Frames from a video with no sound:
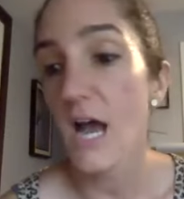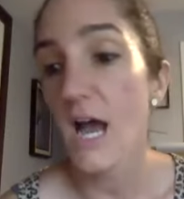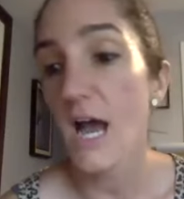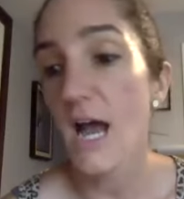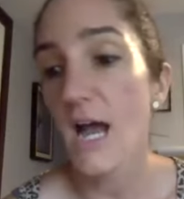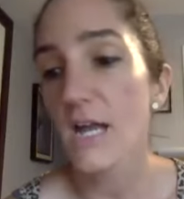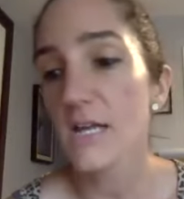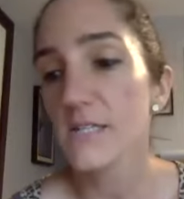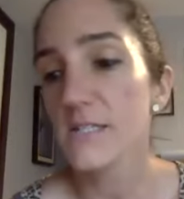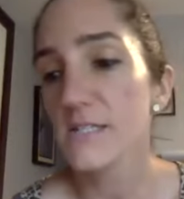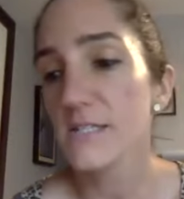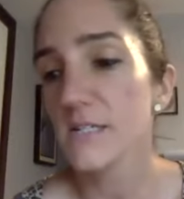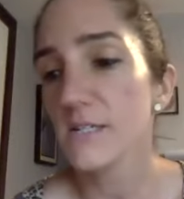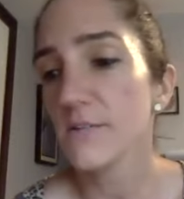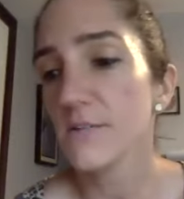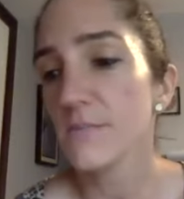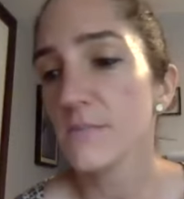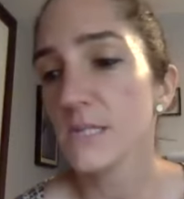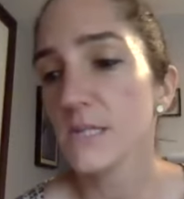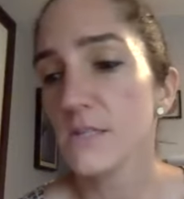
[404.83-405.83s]
"I
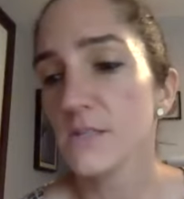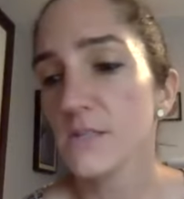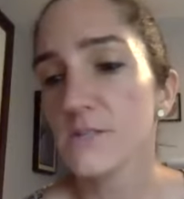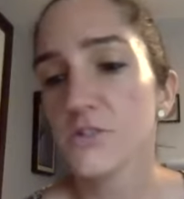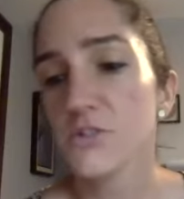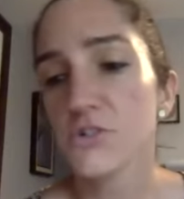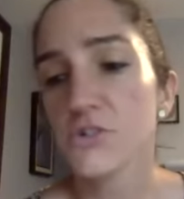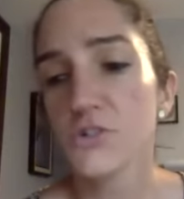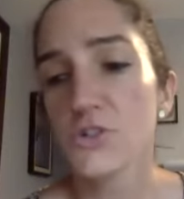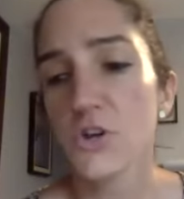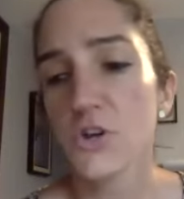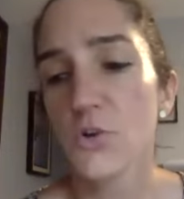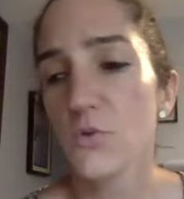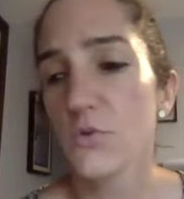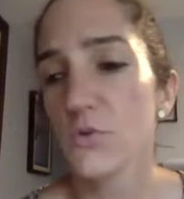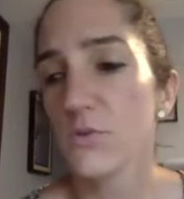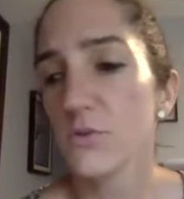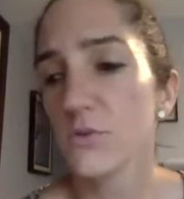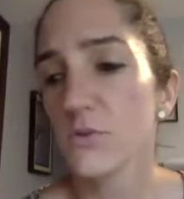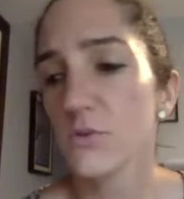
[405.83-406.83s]
didn't mean to show